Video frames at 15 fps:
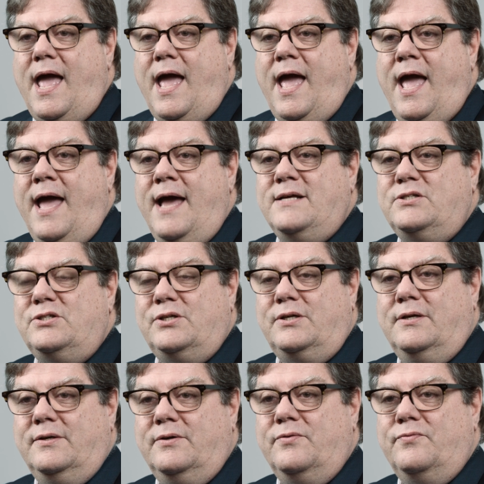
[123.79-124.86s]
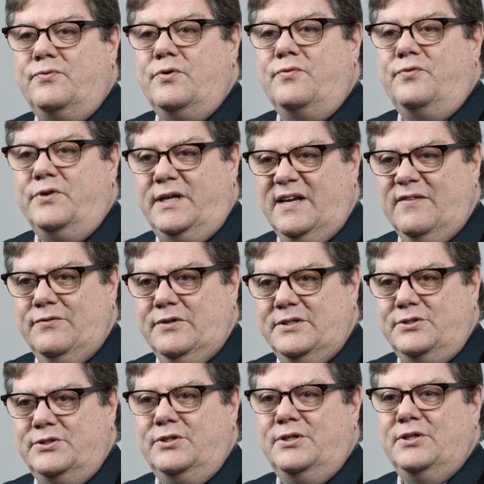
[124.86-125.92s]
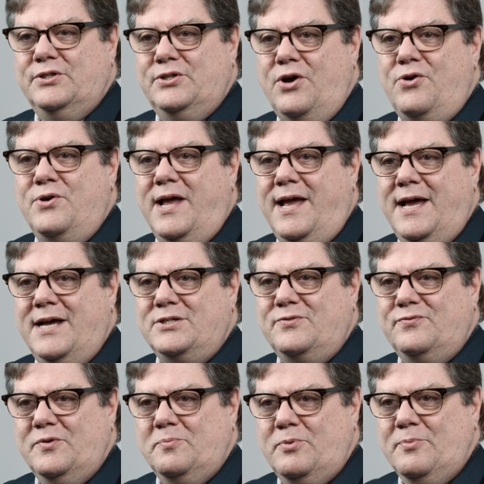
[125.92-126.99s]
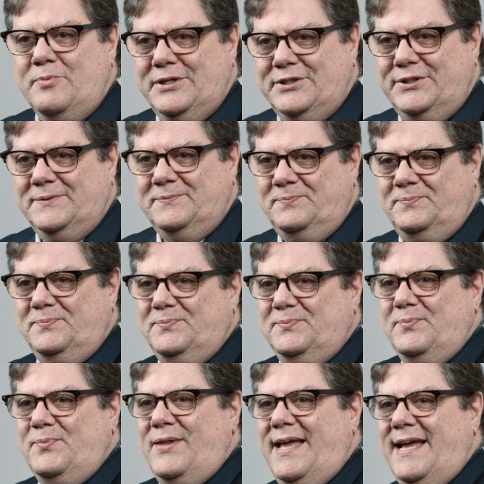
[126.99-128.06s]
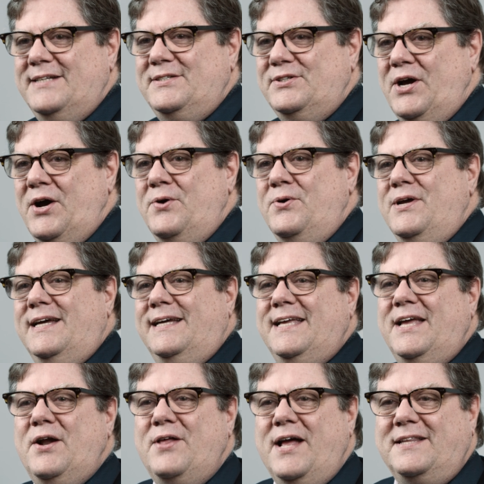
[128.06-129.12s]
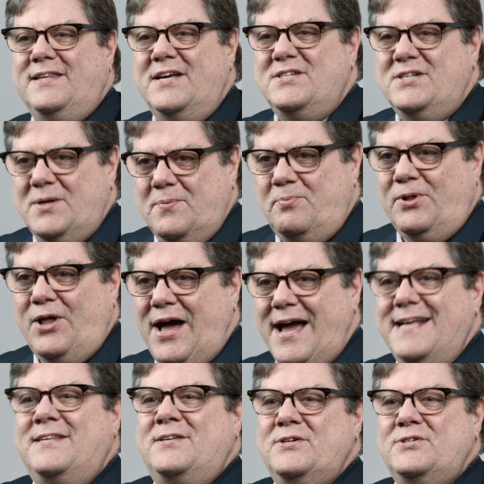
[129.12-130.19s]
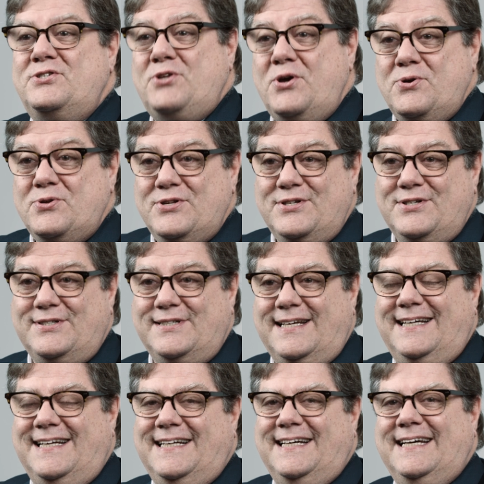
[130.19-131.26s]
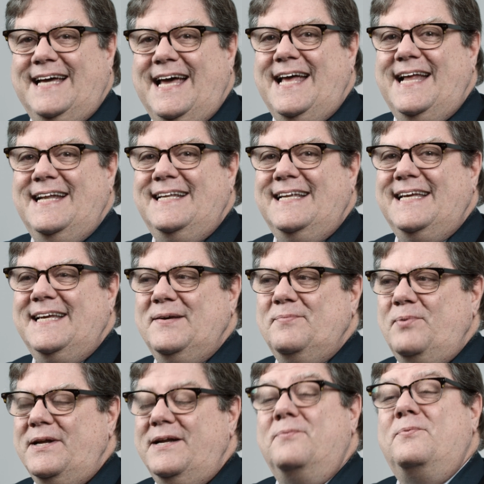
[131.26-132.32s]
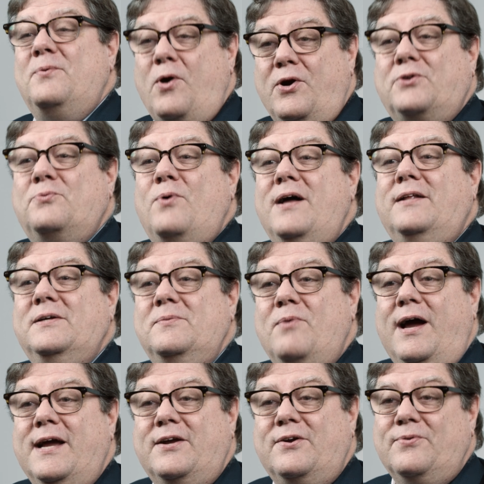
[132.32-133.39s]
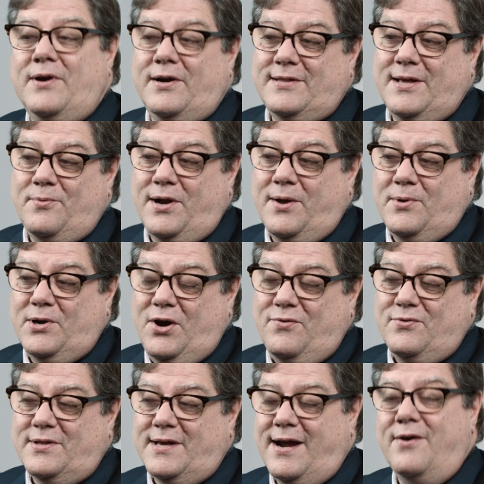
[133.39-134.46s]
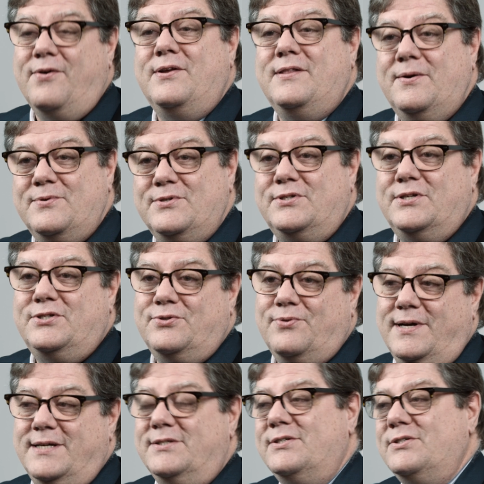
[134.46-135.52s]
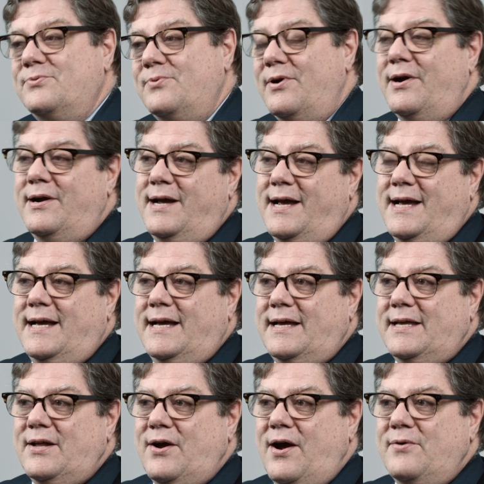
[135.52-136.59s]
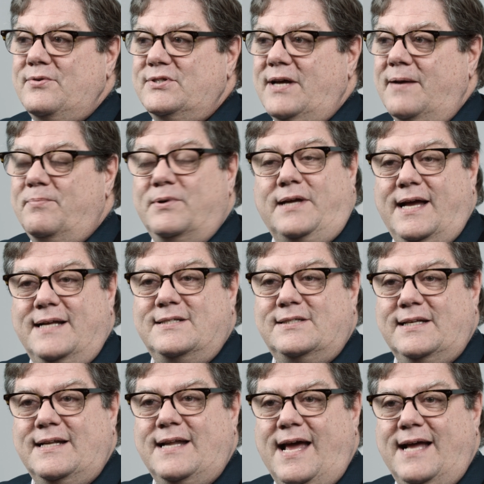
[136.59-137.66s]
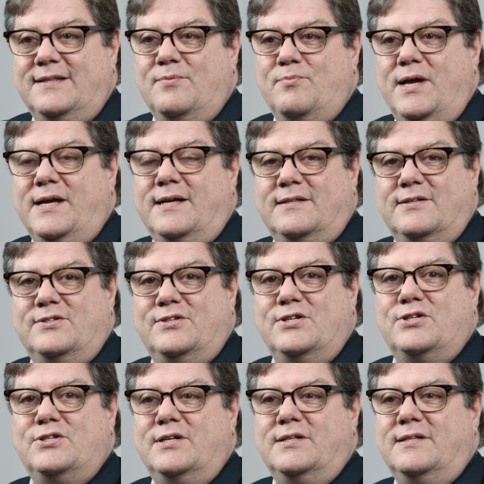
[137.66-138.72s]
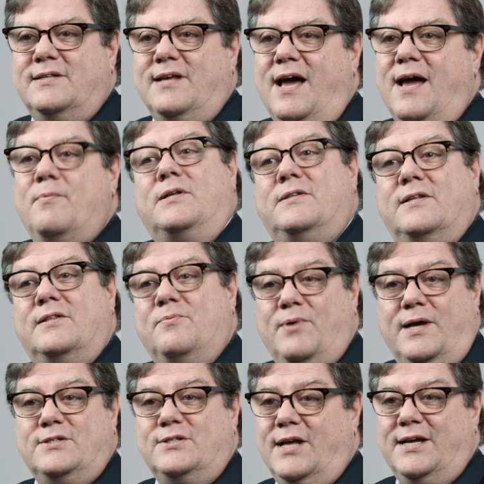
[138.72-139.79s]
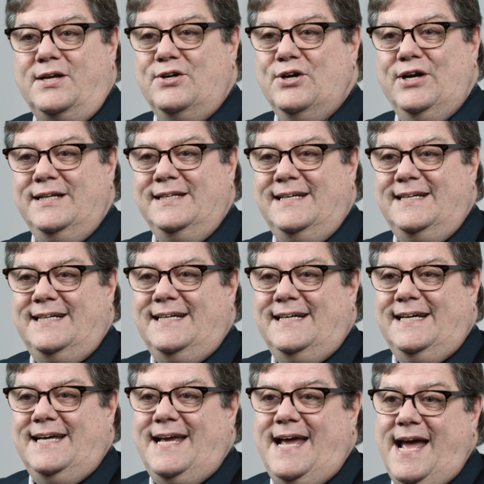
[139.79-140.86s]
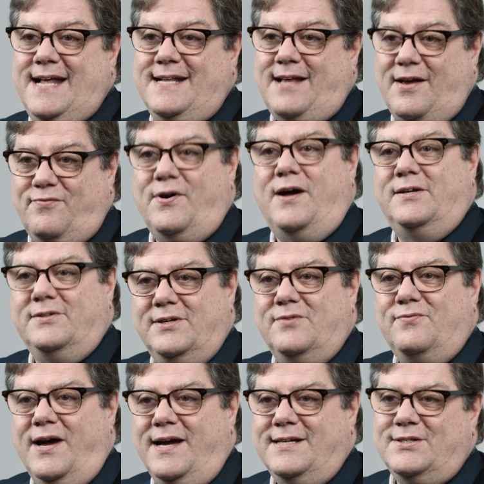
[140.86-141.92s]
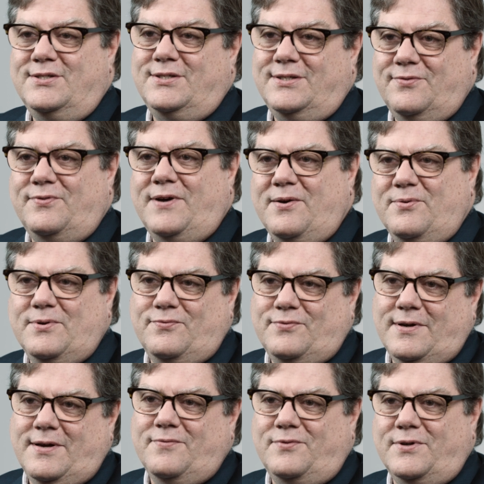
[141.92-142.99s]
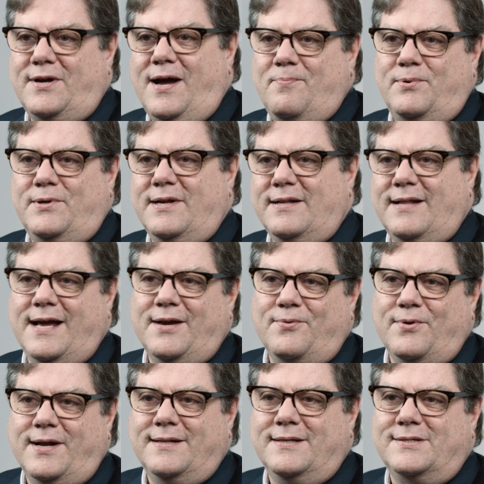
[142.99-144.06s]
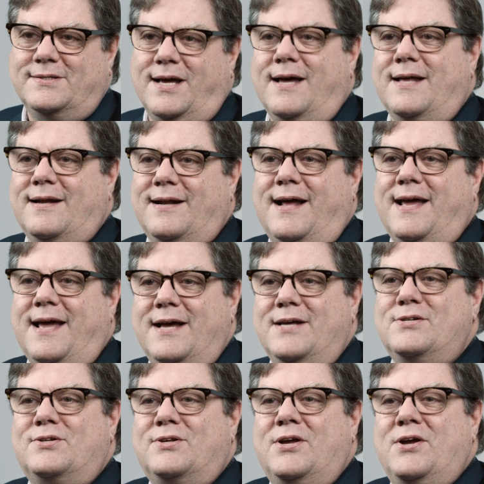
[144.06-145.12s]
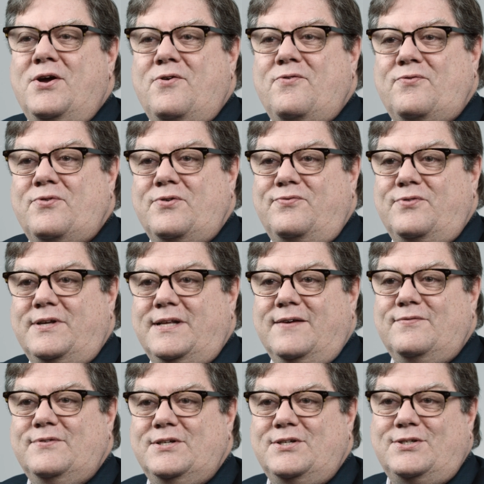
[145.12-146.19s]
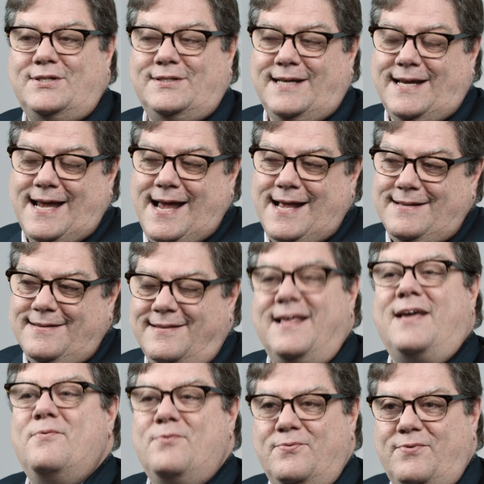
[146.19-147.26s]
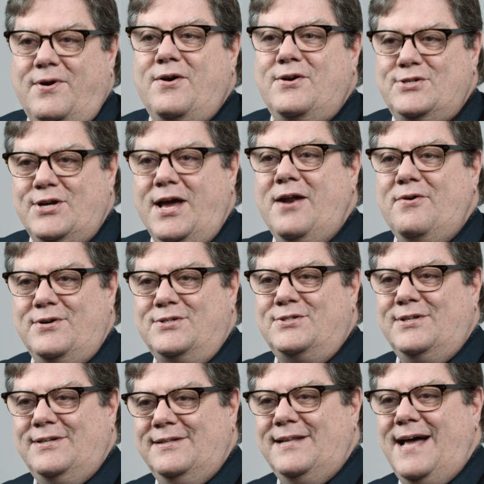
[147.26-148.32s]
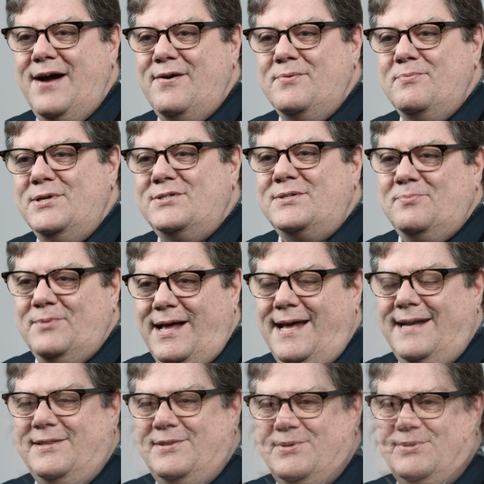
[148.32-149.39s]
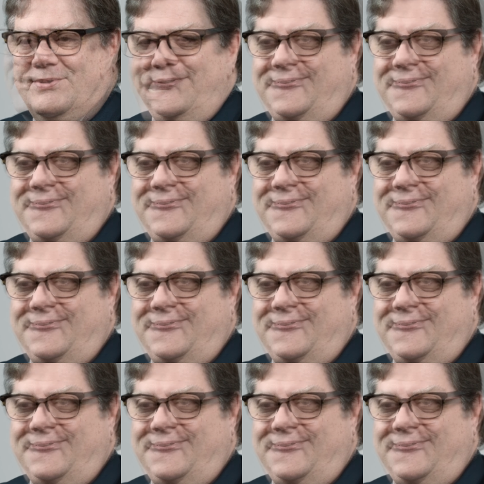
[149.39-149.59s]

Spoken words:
ask for forgiveness. Don't ask for permission. And so, that doesn't apply to students, but it worked well in my career. And then when I went over there and there were situations where, I was up against it and had to make a decision at the time, I did the best I could. And I followed the advice. If the company didn't like what I decided, I asked for forgiveness, and they were very generous in allowing me some latitude.